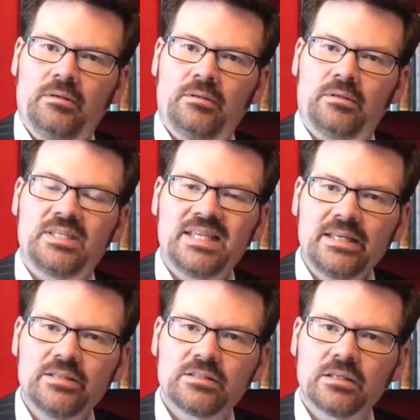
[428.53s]
to
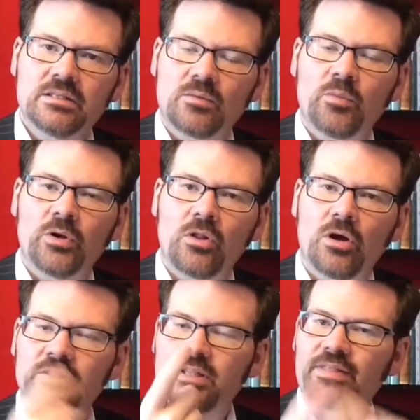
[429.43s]
tease someone
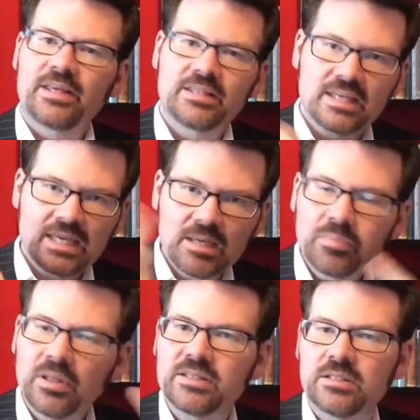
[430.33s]
along so that they keep
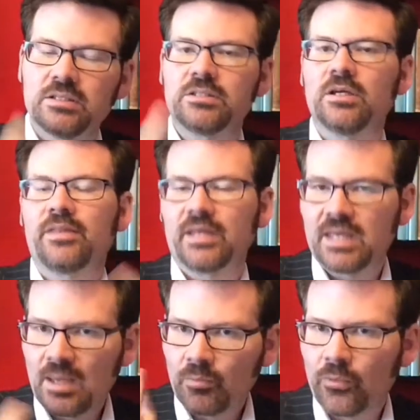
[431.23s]
listening to you, they
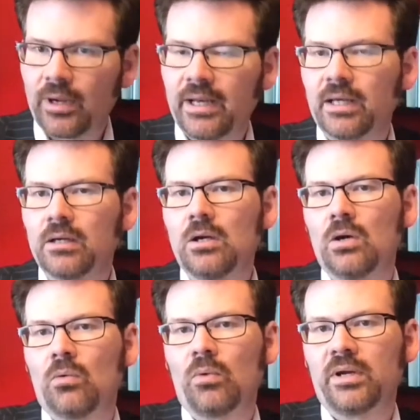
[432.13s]
keep reading
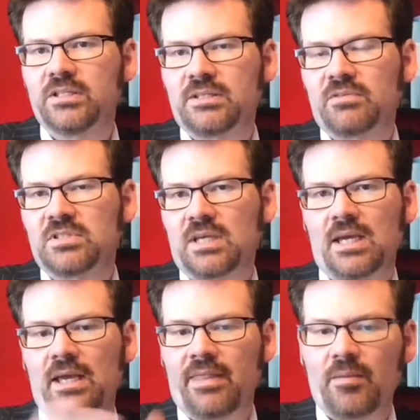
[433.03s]
what it is you have to say
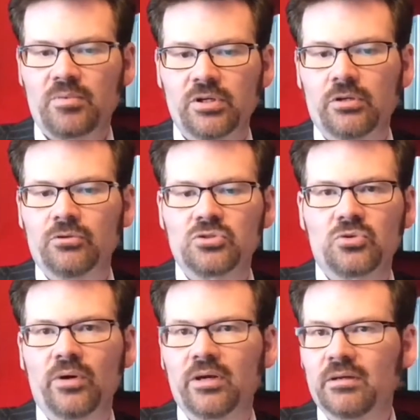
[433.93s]
in that particular story?